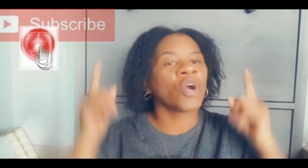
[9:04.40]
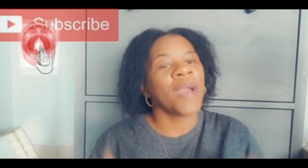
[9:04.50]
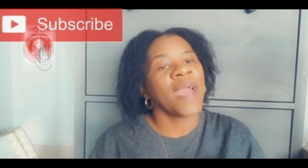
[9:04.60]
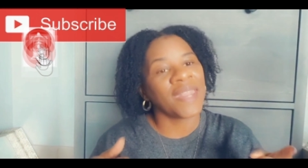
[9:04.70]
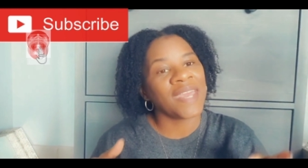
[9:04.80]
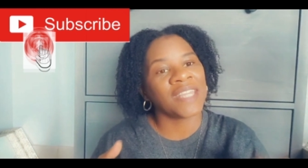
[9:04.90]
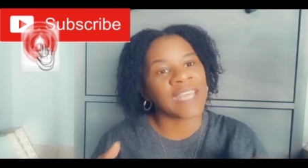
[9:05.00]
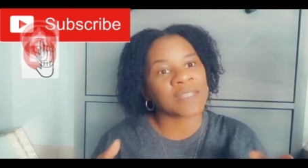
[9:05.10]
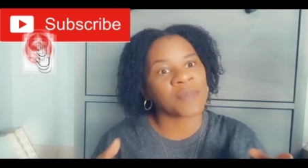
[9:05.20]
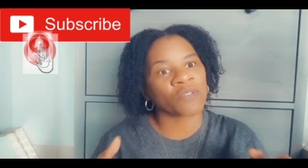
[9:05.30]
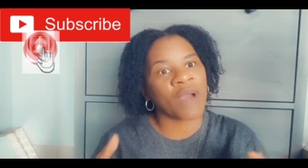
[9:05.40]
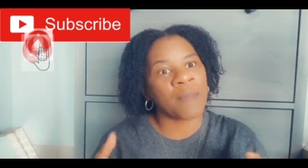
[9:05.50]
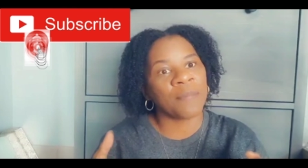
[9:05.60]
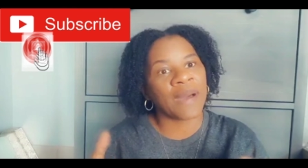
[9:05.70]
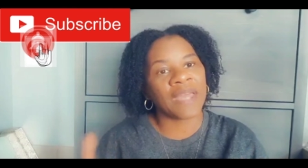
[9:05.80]
Go ahead and hit that
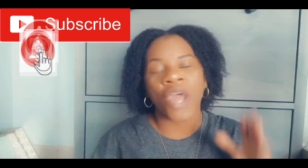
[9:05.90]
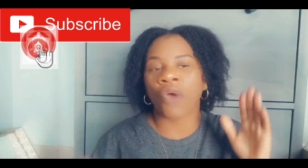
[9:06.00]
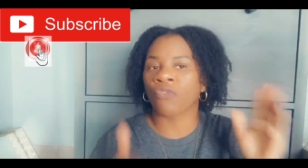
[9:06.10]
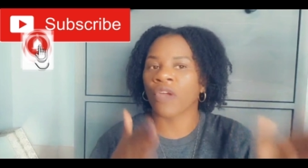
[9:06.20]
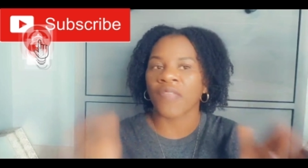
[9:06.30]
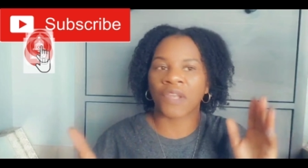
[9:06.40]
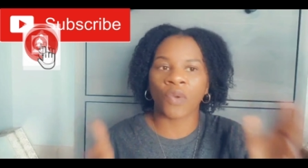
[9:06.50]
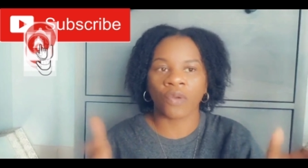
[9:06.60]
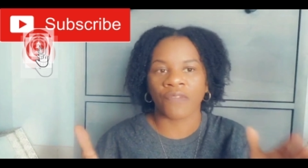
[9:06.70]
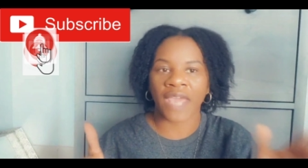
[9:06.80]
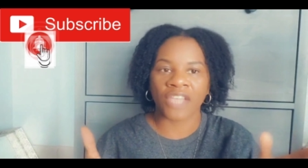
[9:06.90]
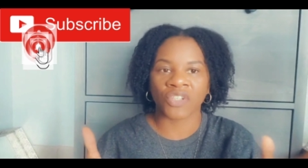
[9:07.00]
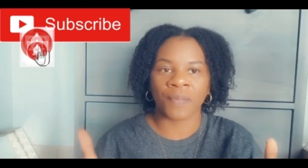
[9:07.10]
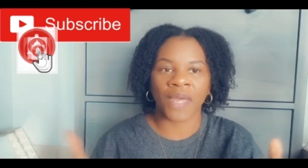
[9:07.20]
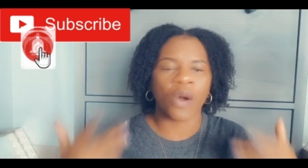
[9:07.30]
subscribe button, ring that
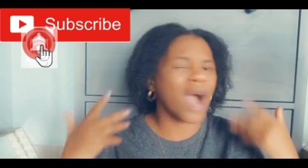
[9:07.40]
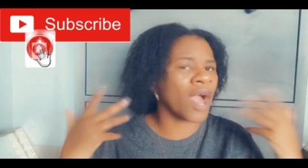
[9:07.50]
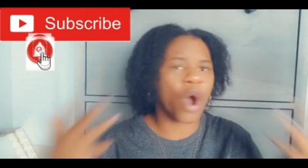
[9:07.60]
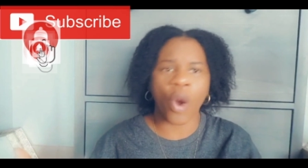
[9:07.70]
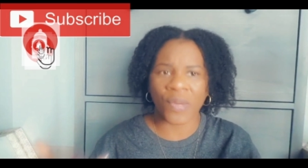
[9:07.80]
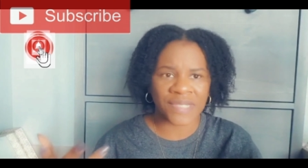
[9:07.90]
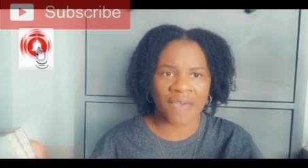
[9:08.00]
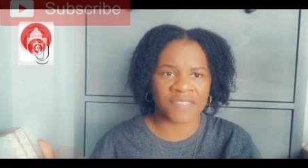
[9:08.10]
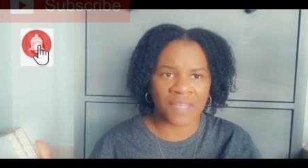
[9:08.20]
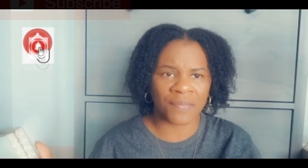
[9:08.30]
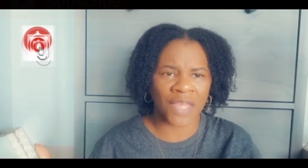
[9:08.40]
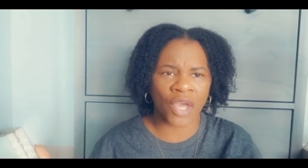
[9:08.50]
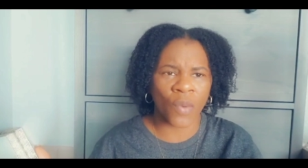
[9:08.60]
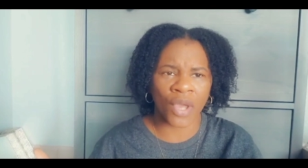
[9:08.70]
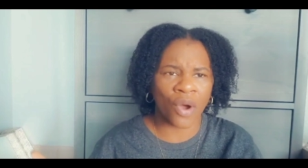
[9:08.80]
notification bell. I always have something
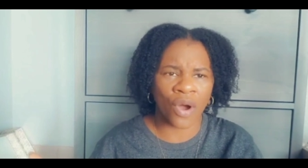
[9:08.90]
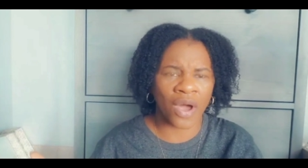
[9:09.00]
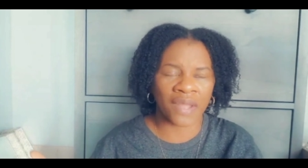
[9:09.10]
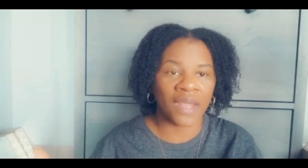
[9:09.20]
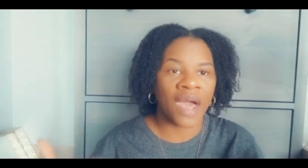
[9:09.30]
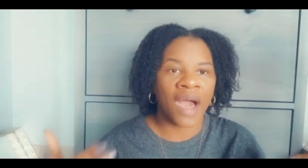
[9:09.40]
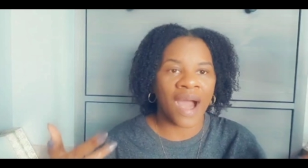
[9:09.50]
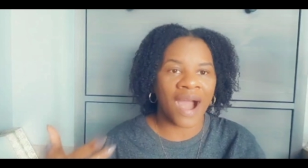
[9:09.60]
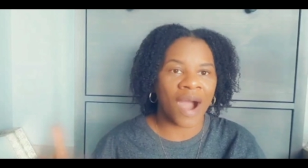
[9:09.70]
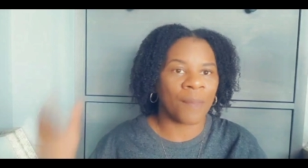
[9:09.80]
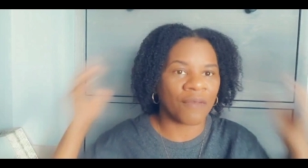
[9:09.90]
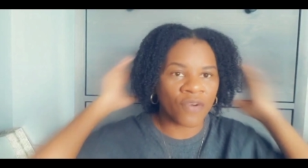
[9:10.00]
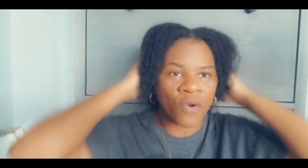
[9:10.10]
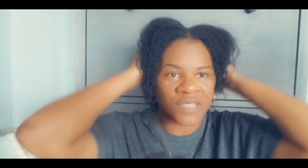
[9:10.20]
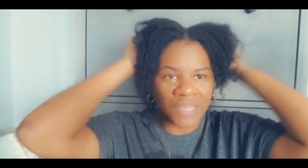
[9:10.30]
going on. Um, of
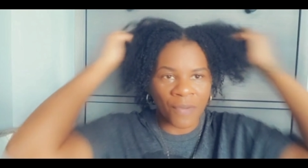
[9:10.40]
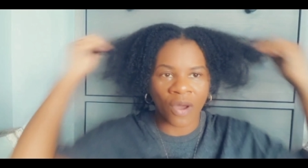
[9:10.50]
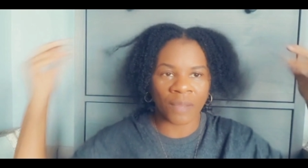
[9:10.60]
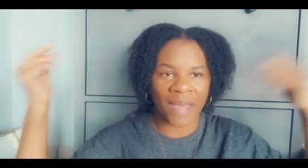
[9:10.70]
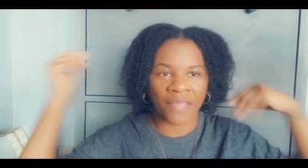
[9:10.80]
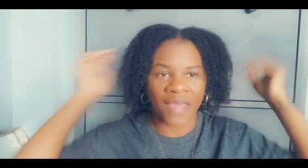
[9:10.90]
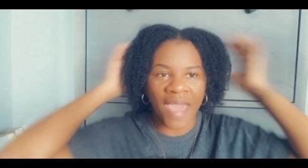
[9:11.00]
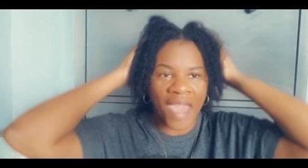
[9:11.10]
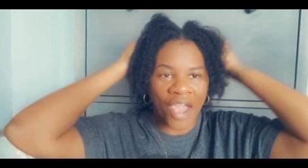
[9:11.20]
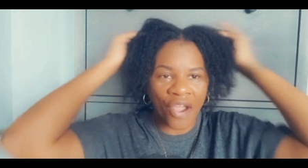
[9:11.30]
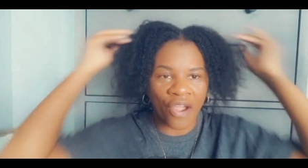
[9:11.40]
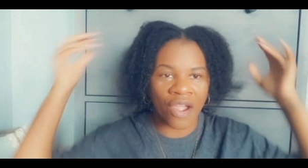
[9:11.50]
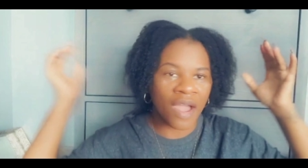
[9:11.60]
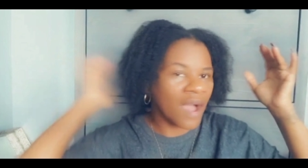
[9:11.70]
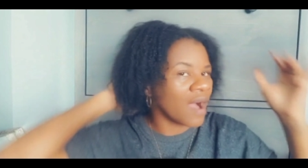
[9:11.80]
course, I'm all about the
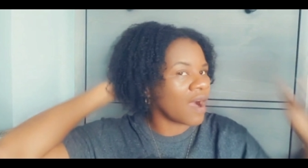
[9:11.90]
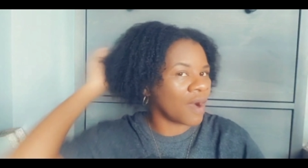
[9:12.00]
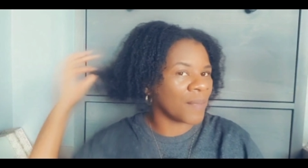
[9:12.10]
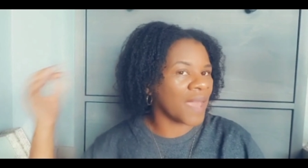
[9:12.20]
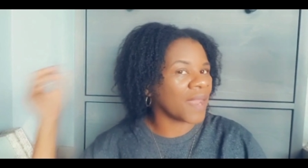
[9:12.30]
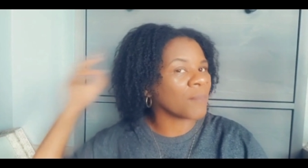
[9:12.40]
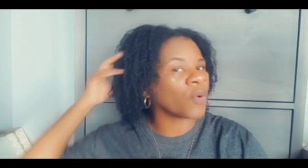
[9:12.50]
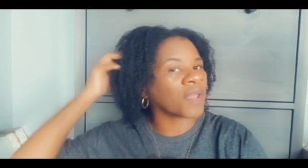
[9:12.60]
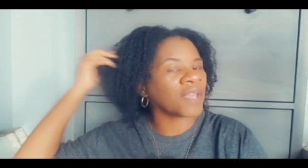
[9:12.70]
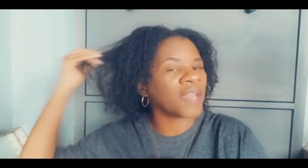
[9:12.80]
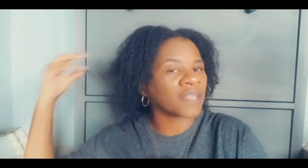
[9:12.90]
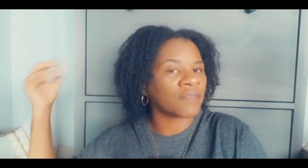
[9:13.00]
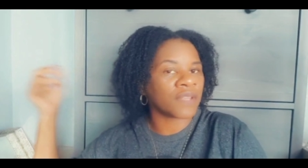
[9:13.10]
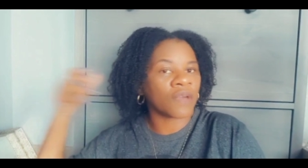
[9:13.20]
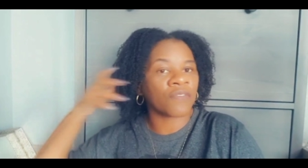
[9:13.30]
hair um, and I'm going to connect the
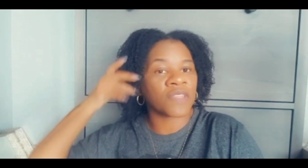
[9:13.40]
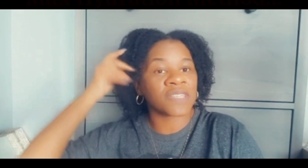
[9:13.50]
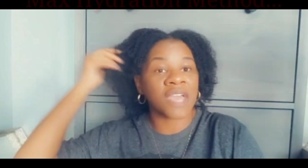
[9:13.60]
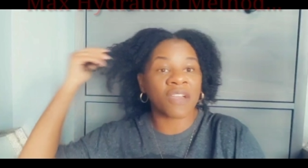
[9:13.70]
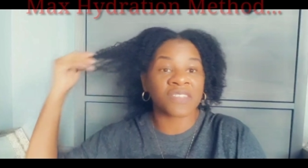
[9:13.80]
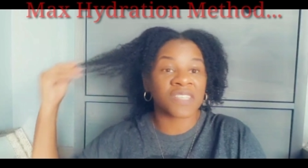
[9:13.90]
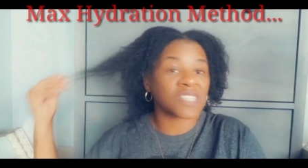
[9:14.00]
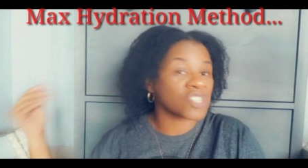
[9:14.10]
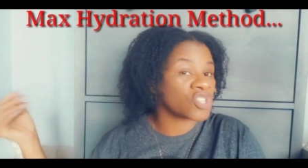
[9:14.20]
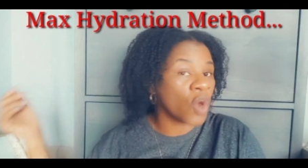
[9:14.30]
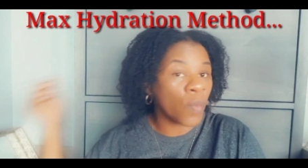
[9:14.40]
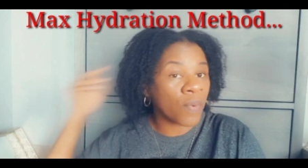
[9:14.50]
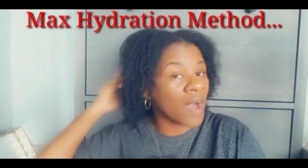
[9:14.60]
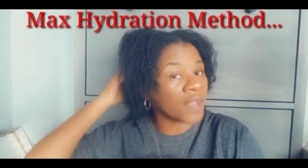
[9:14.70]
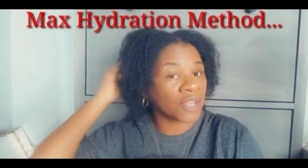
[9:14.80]
video for this hair because this is no
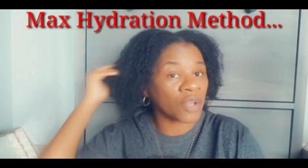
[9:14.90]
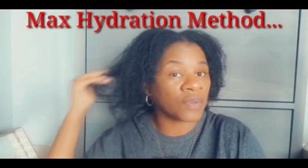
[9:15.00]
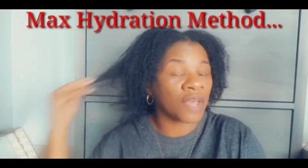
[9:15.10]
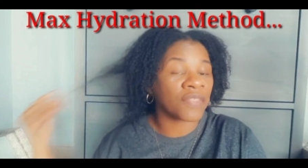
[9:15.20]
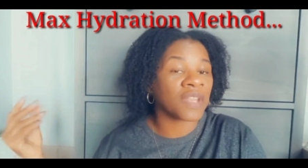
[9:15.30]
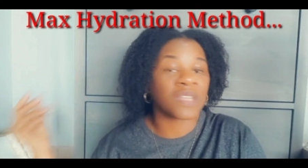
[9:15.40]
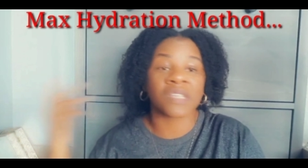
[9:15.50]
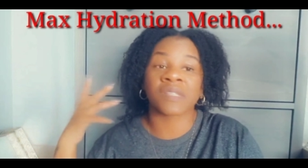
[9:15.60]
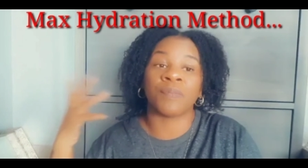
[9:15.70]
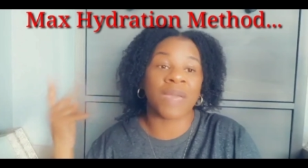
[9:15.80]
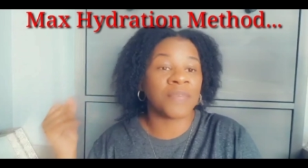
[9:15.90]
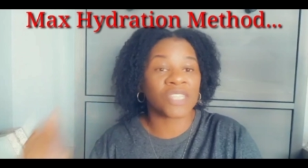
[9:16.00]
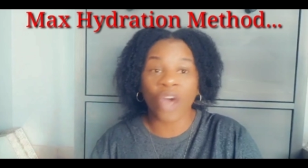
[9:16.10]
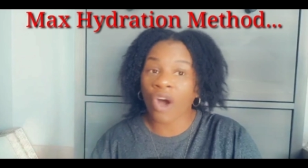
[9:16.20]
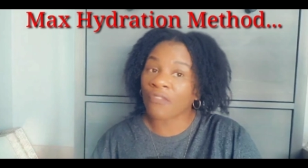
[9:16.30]
product, no nothing. It is baby
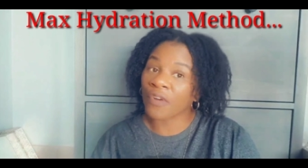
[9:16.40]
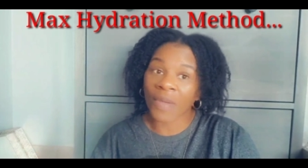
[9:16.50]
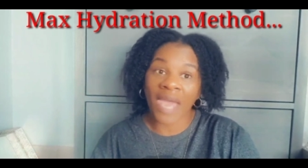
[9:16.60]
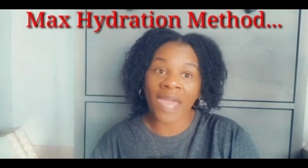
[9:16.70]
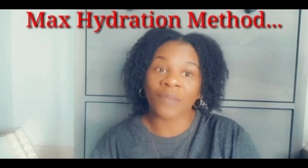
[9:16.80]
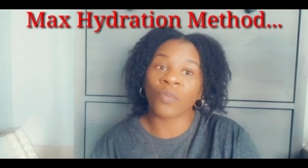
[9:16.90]
soft, okay?